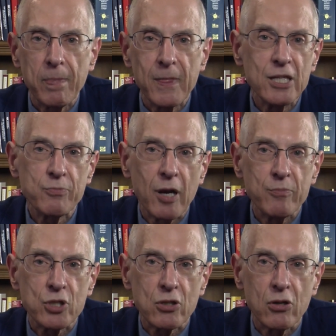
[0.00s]
These
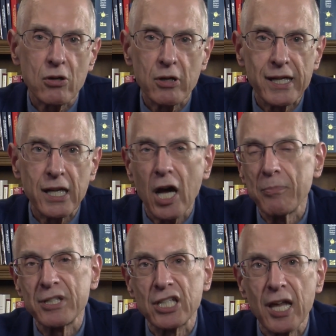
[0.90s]
problems occur in
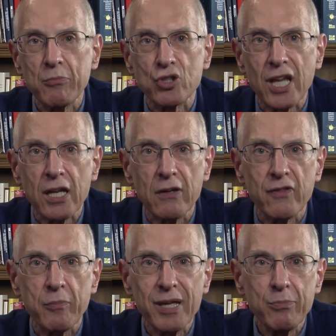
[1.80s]
up to ten percent of
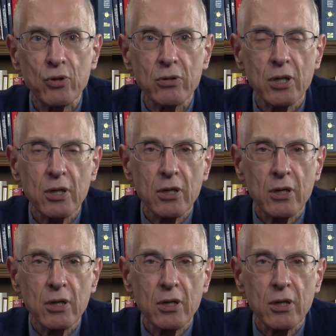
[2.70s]
the people,